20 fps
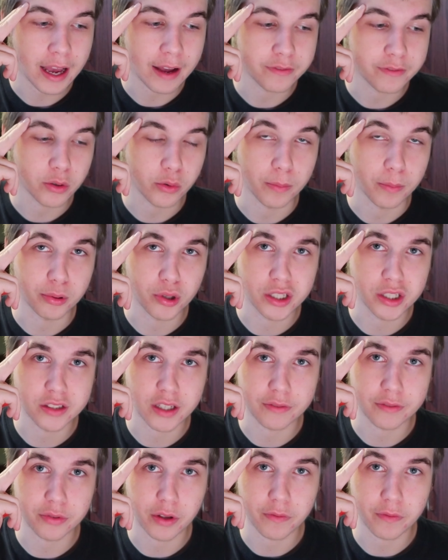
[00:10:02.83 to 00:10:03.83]
have to replace
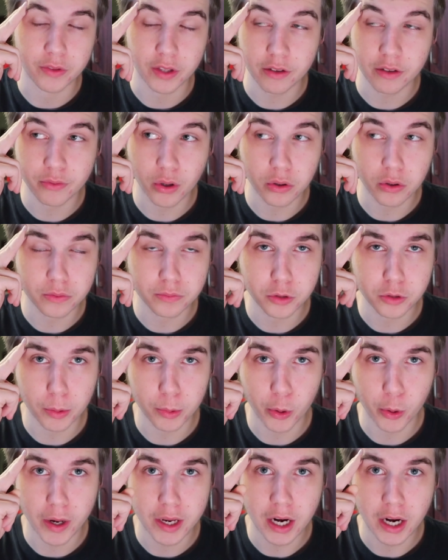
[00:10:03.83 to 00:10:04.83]
that flavor. If they vault
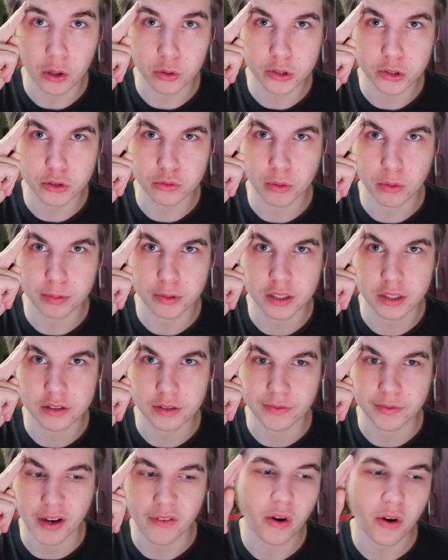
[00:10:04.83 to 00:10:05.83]
Trouble Rain, I'll just replace
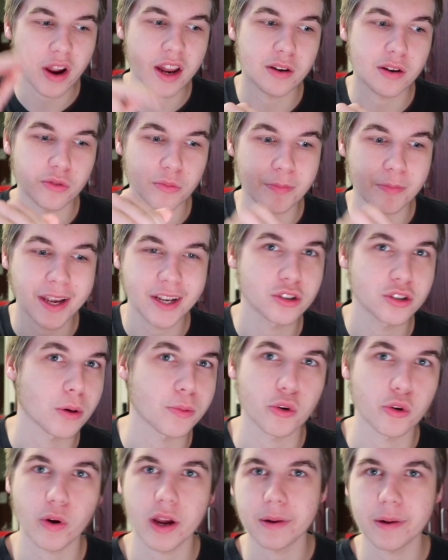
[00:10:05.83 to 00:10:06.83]
the flavor and make
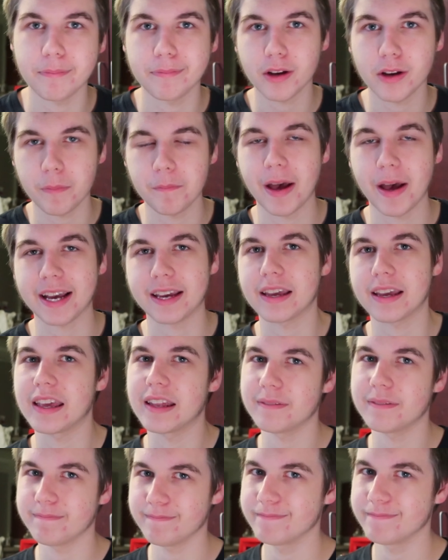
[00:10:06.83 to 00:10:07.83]
Trouble Rain come back
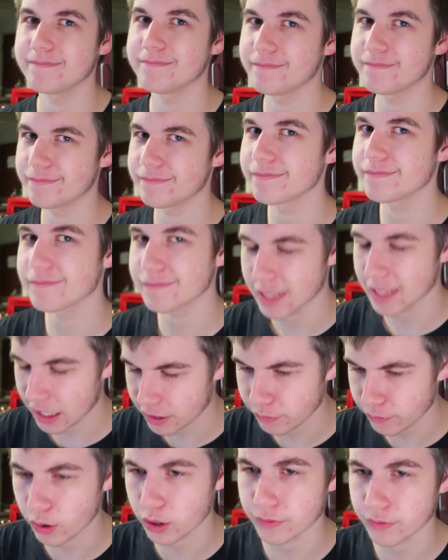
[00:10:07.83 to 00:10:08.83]
again.
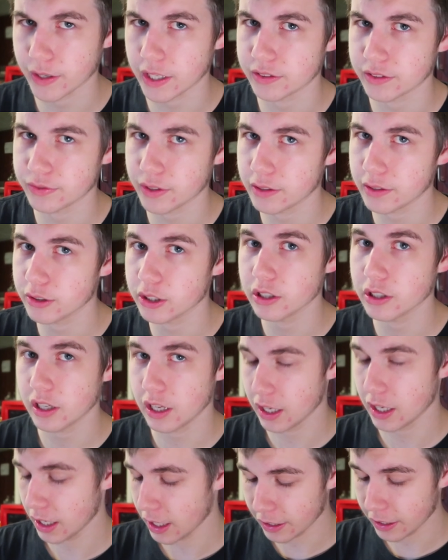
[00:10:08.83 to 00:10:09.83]
That's Vogify's flavor.
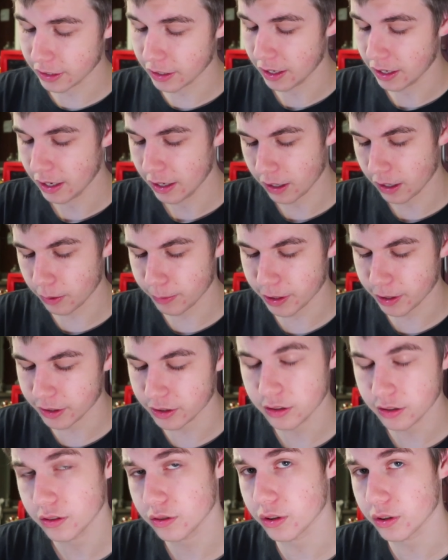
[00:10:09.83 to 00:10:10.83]
I'll be
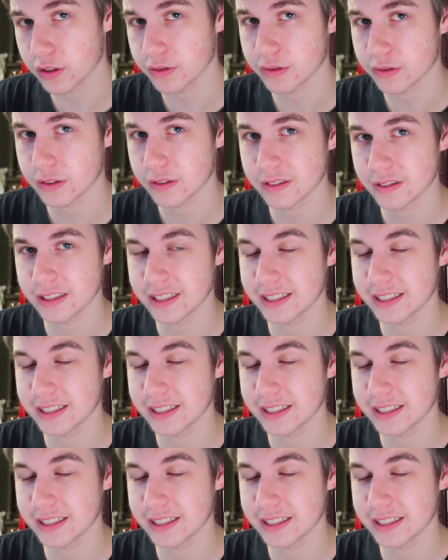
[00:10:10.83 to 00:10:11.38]
like, Cliff,